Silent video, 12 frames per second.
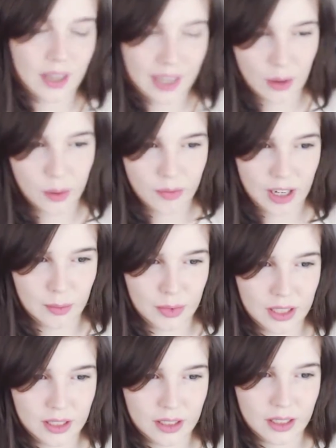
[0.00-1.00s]
And now I'm
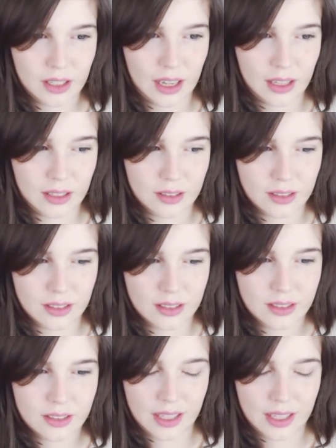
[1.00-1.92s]
rambling, and